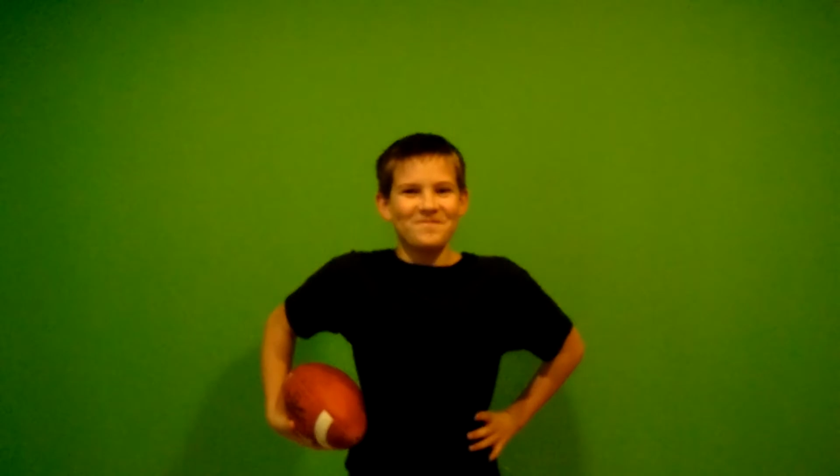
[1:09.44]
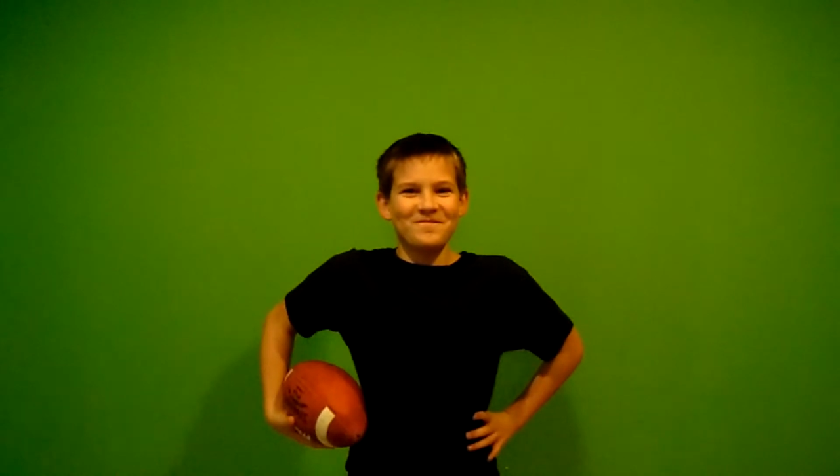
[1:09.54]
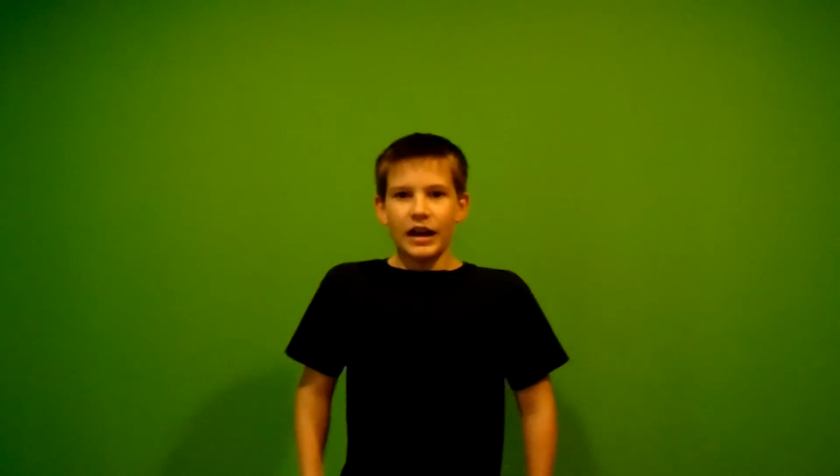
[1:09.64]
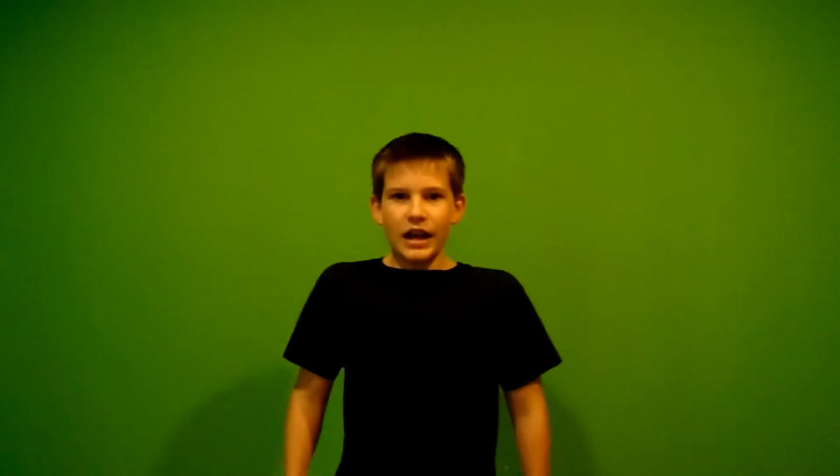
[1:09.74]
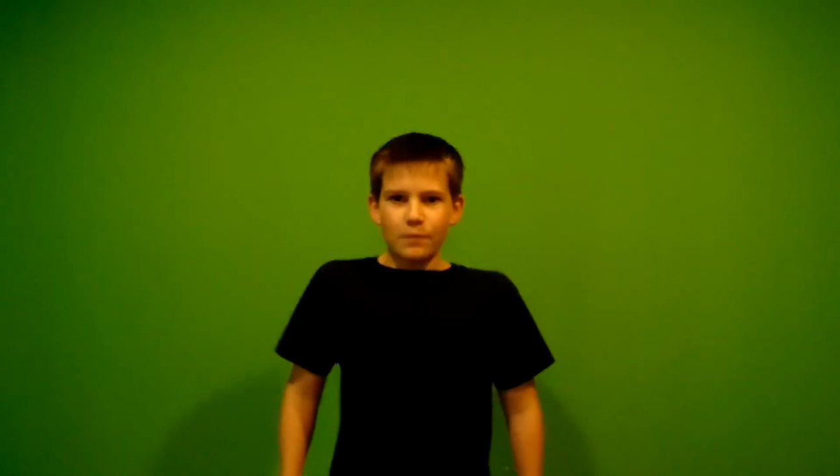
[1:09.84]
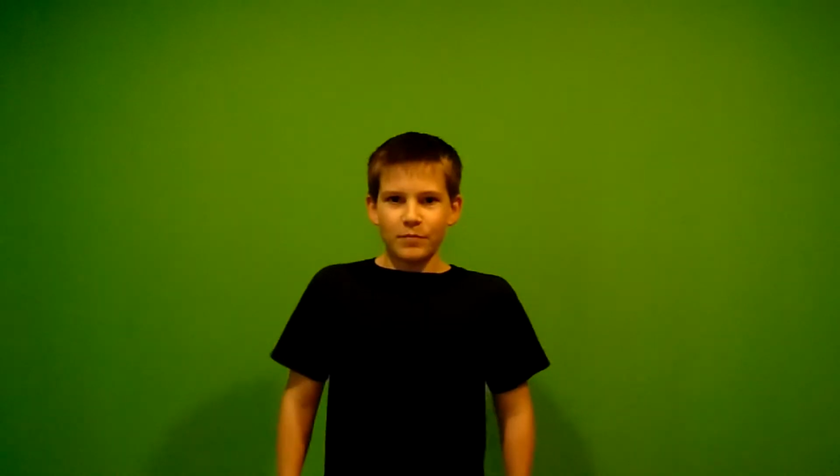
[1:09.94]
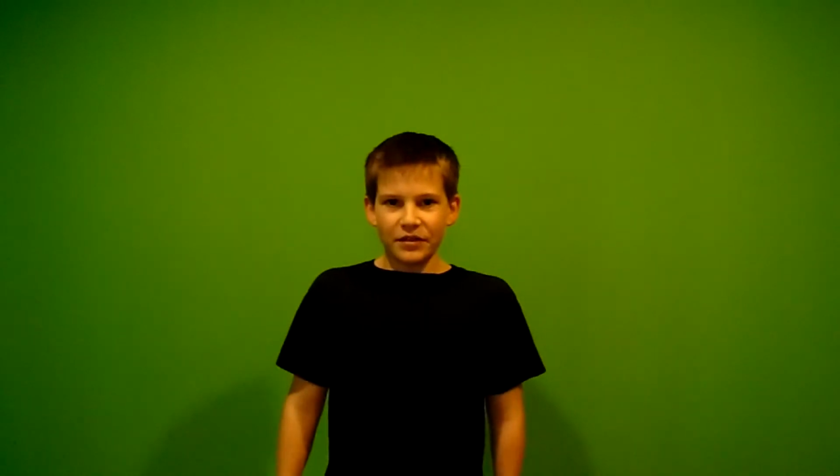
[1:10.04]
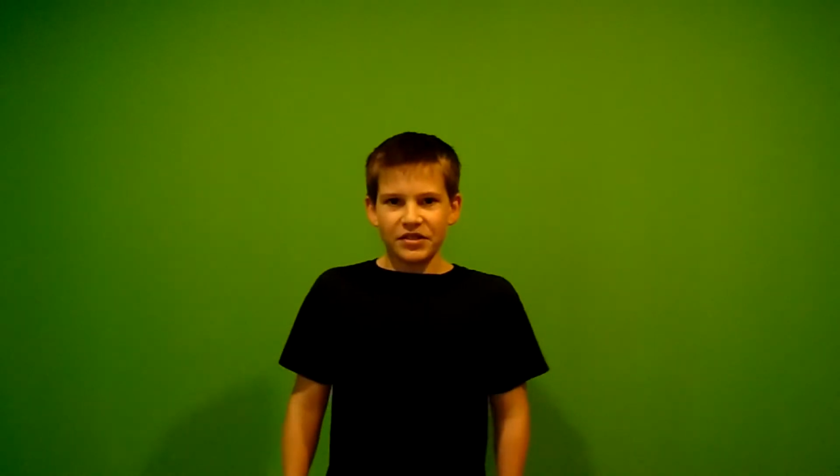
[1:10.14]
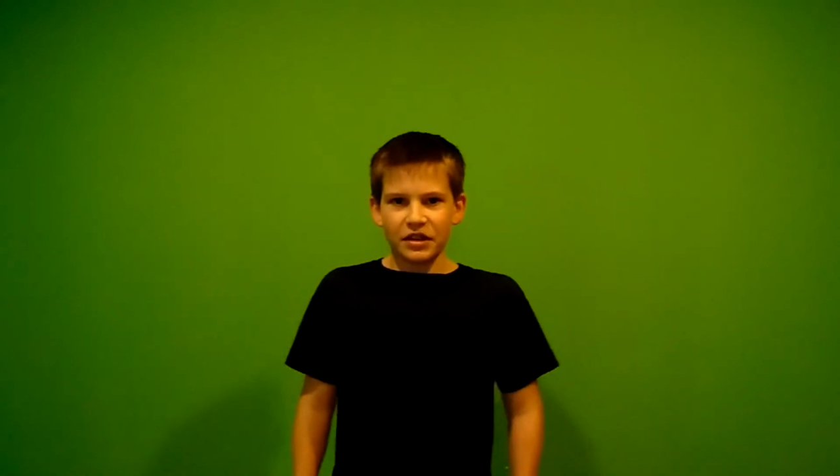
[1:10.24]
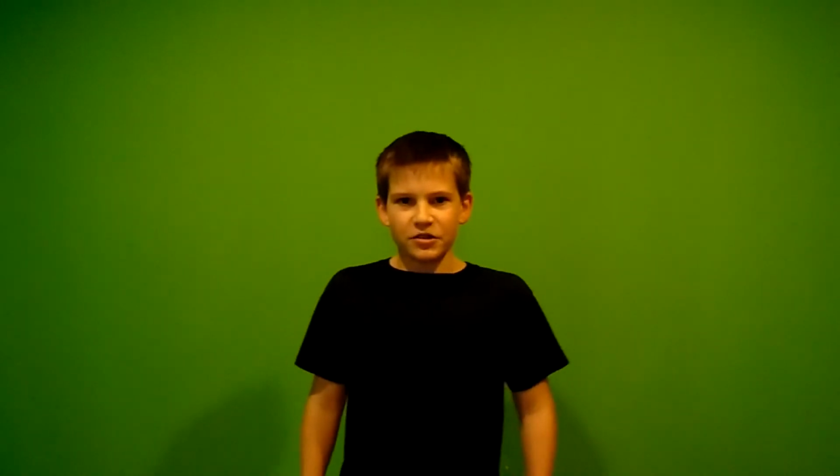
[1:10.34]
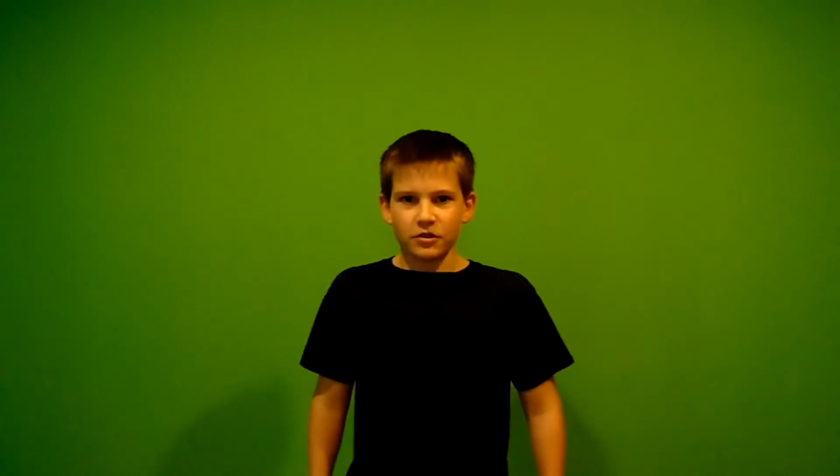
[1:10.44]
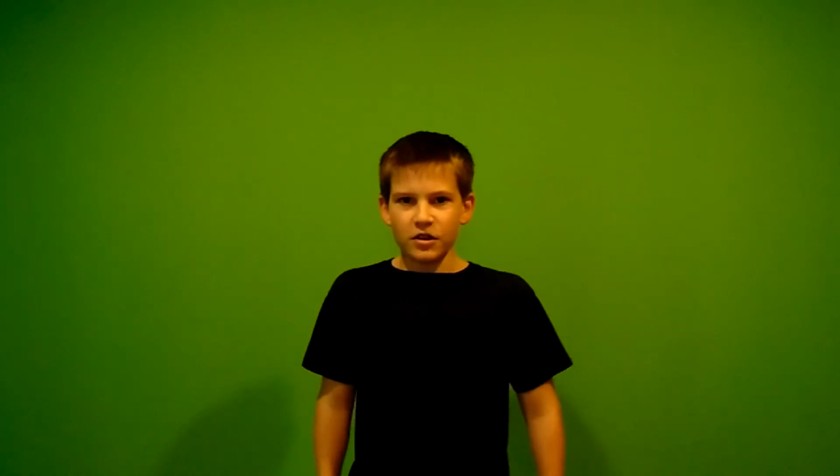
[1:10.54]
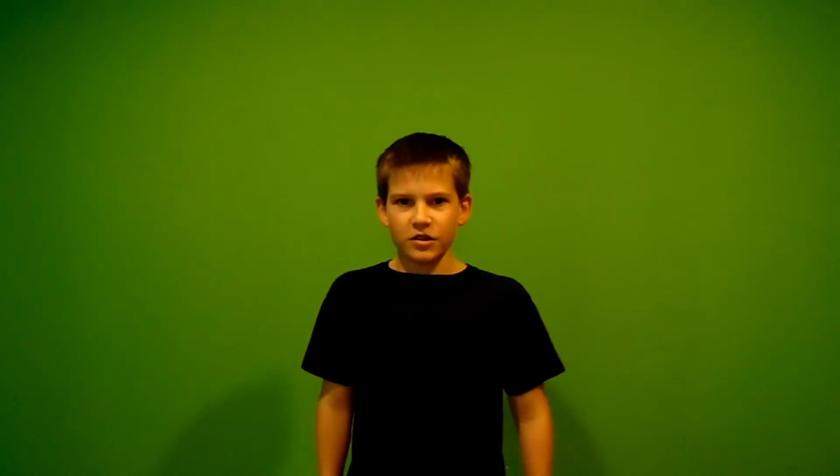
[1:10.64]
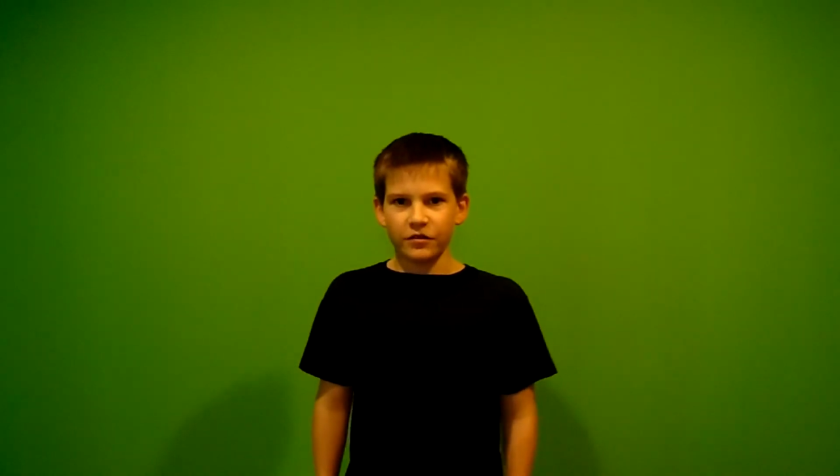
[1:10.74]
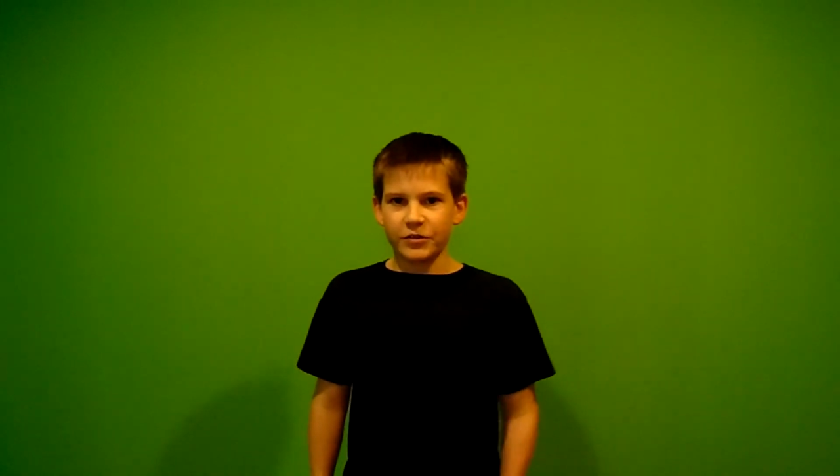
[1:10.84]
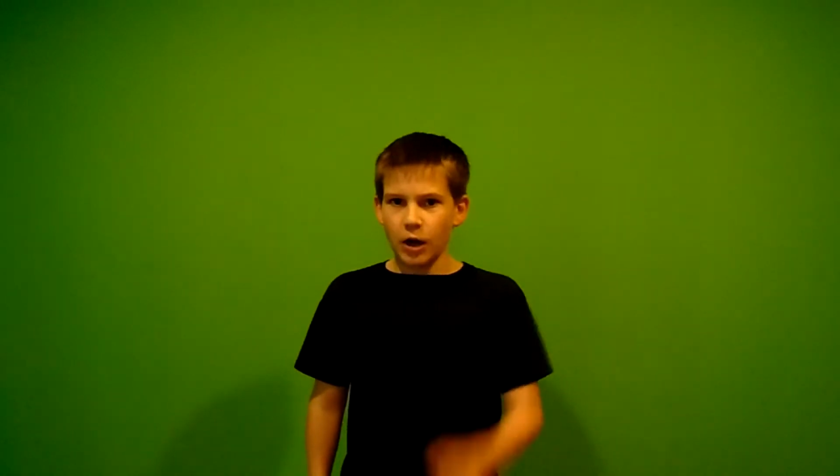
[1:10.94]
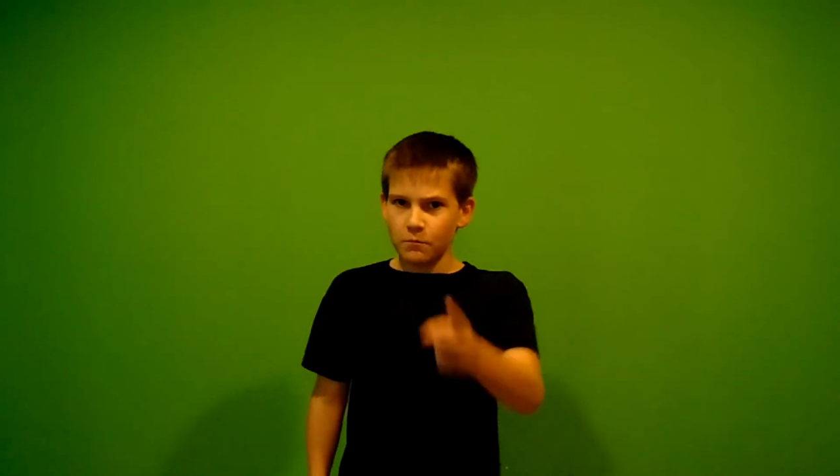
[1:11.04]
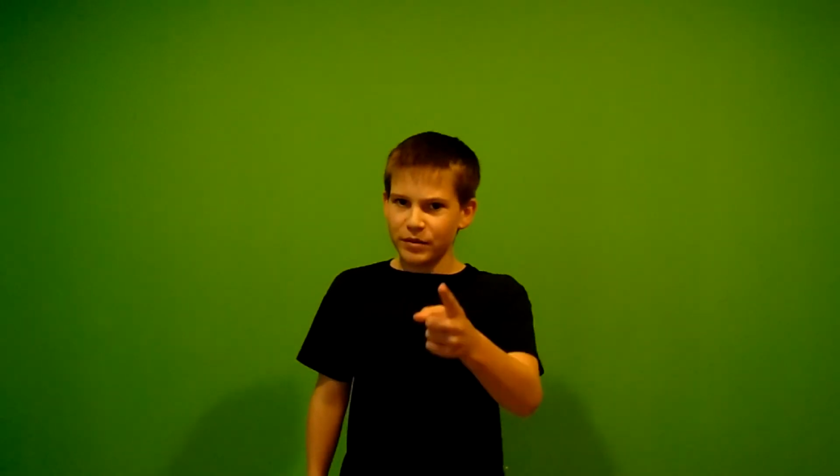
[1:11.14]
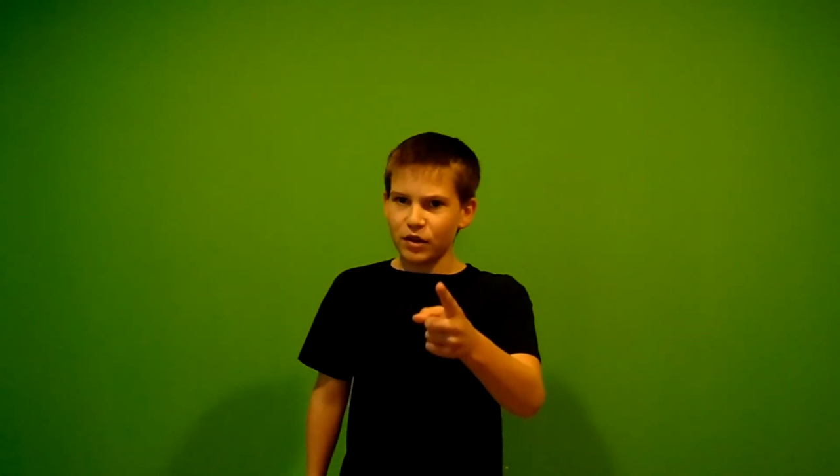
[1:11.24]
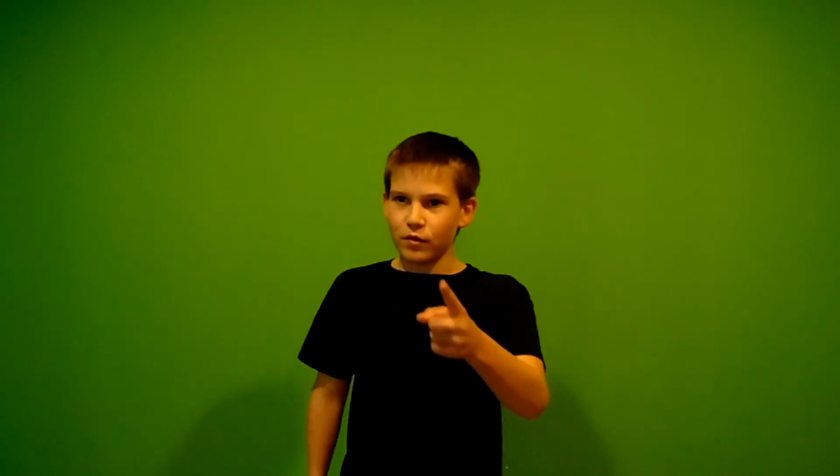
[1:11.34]
Hi, I'm Bob Central, owner of
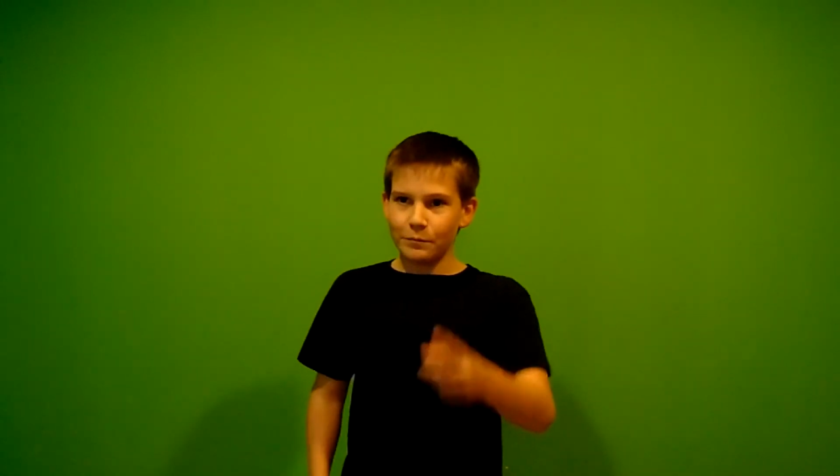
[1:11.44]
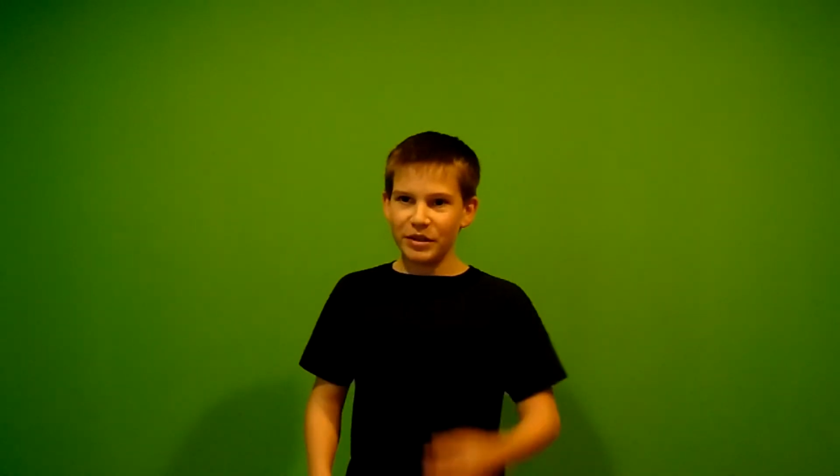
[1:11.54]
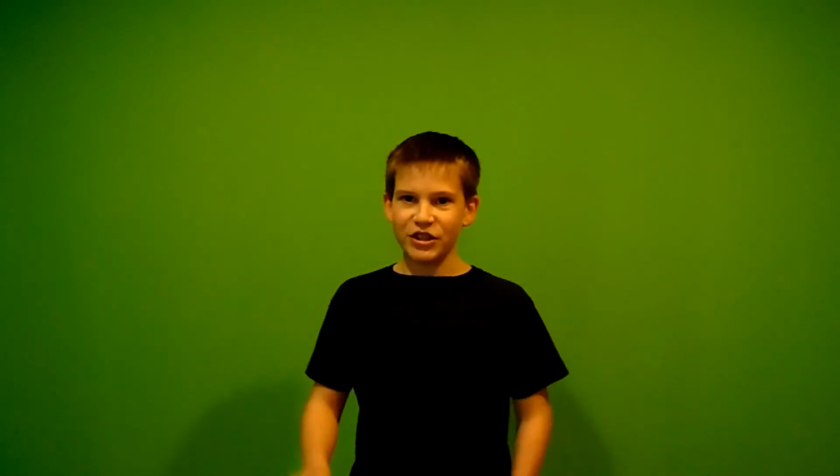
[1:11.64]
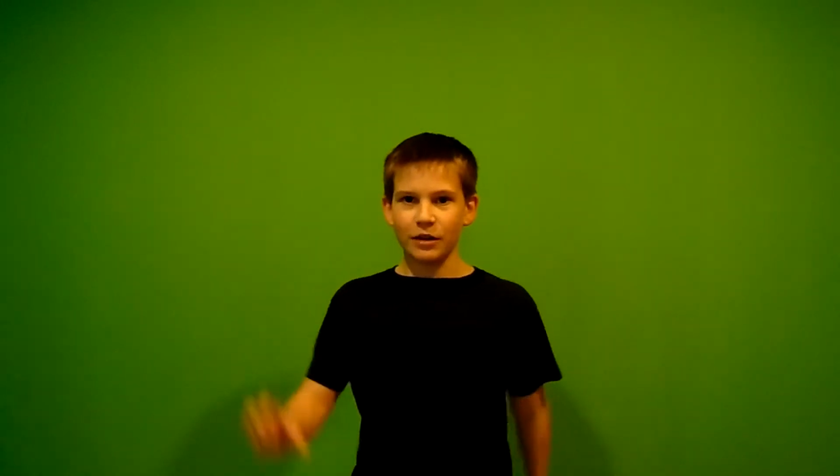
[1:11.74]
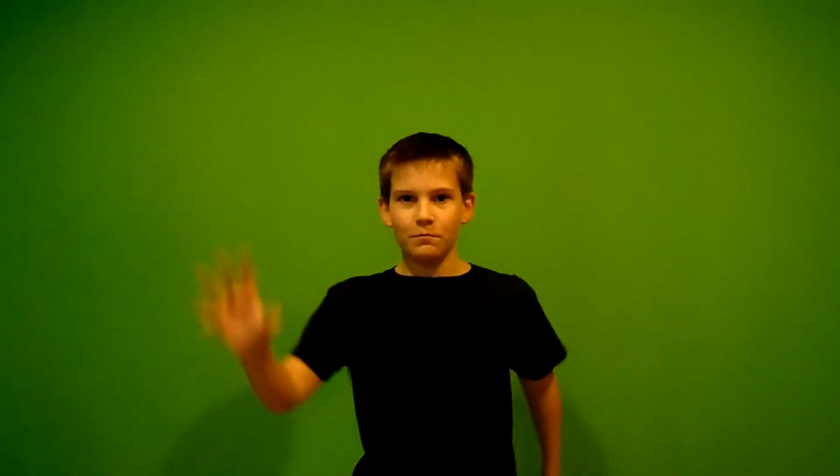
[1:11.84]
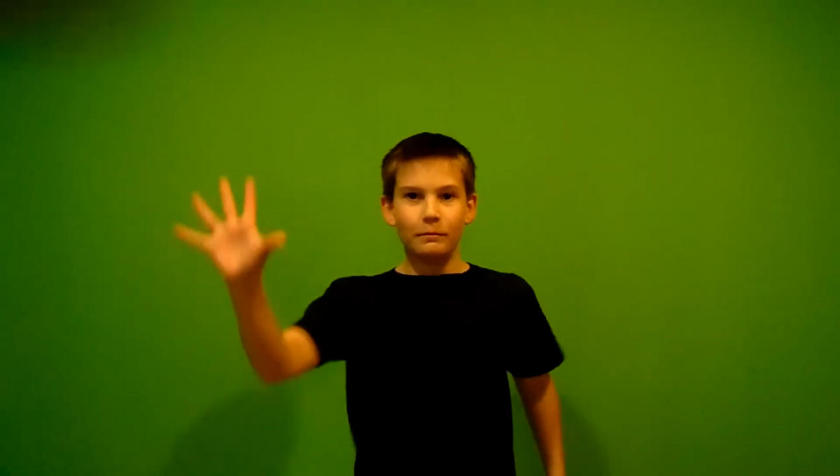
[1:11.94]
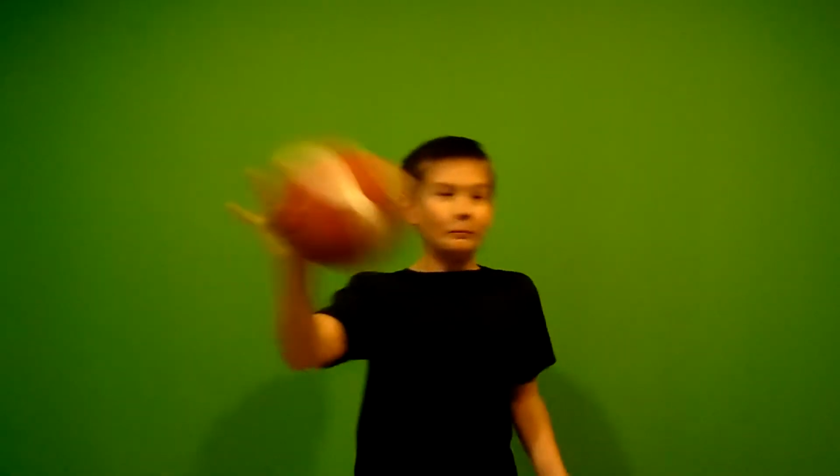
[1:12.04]
Don't Be a Wimpy Jim.